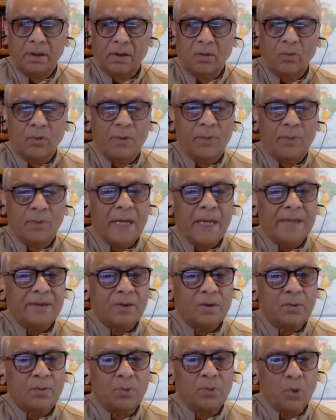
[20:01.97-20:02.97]
we pass
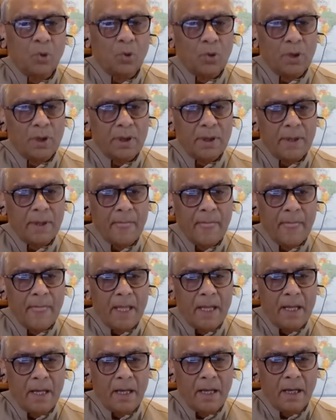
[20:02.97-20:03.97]
through four
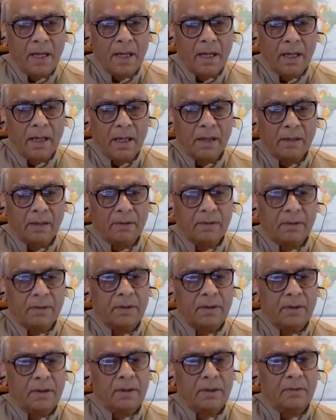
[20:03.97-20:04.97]
uh,
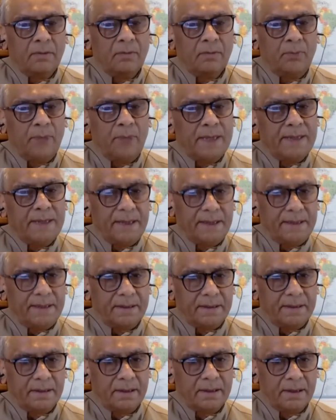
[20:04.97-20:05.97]

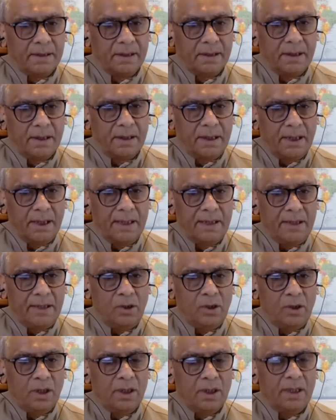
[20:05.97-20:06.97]
phases in,
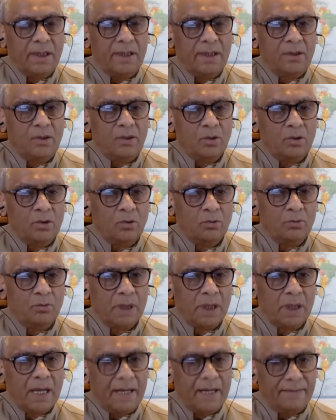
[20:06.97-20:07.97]
in human
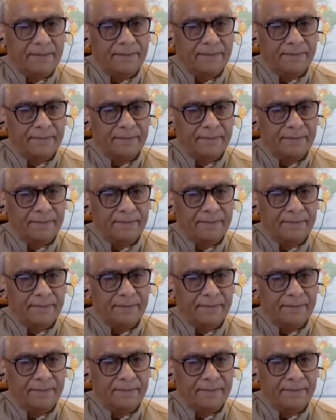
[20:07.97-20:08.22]
life.